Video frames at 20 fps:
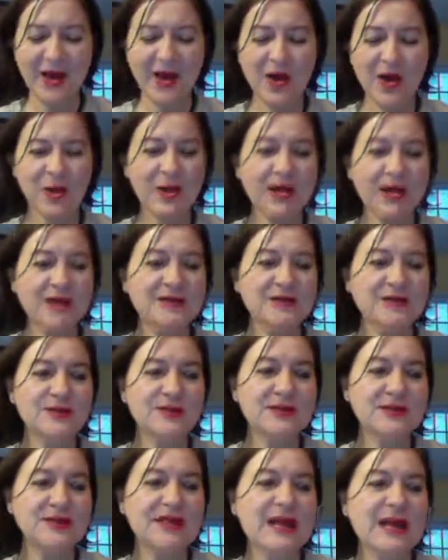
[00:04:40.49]
Okay, so
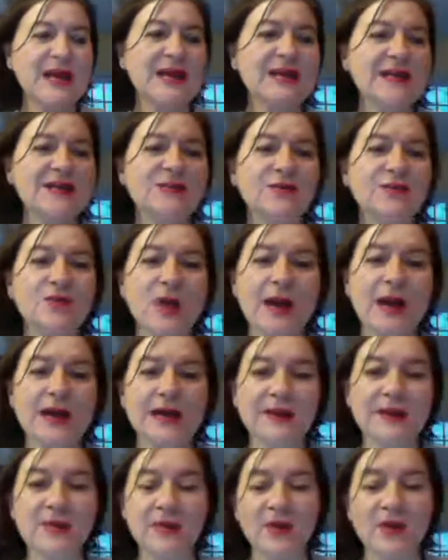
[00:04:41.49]
today's
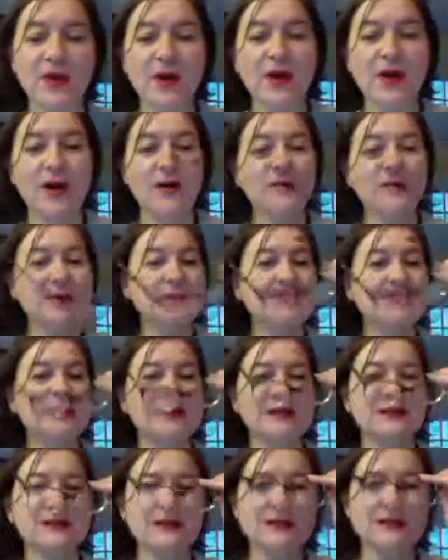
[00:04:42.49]
writing prompt
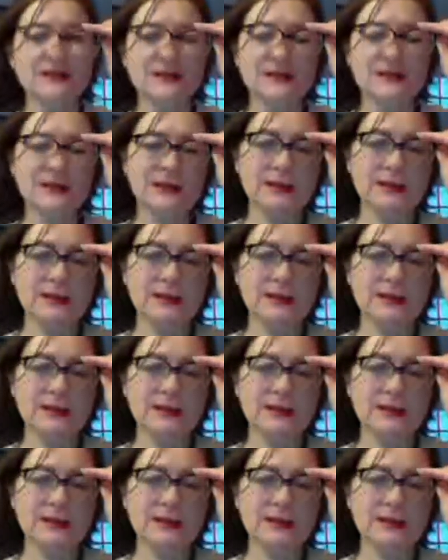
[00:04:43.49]
is,